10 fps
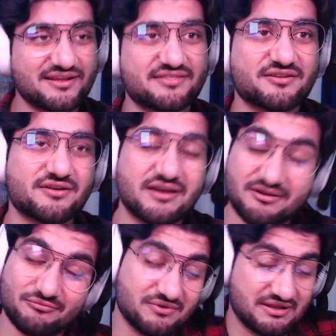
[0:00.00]
I thought, I,
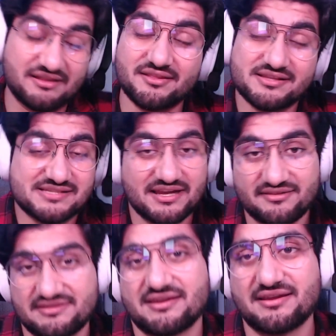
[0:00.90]
well, at least I
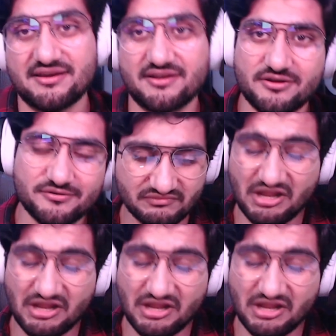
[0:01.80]
think, I don't know,